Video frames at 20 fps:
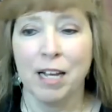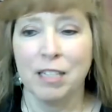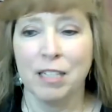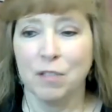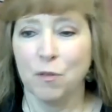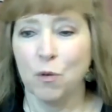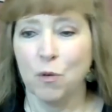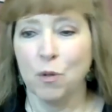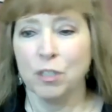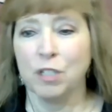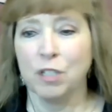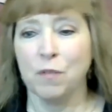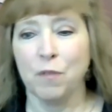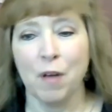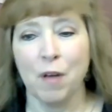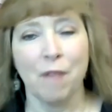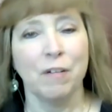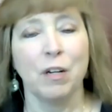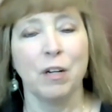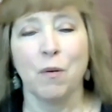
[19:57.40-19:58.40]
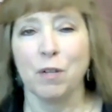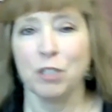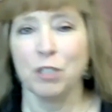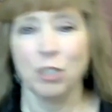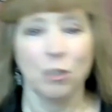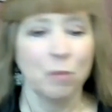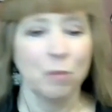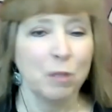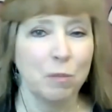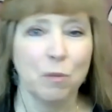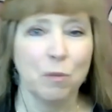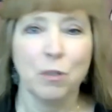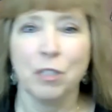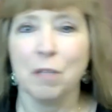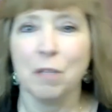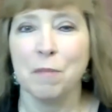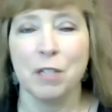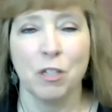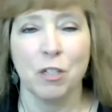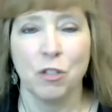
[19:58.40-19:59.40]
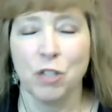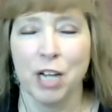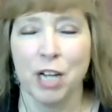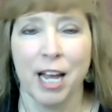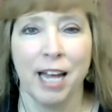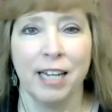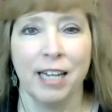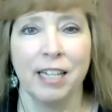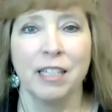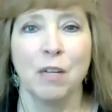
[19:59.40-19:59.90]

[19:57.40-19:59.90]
guys, of course, if you have any questions, please put them in the chat,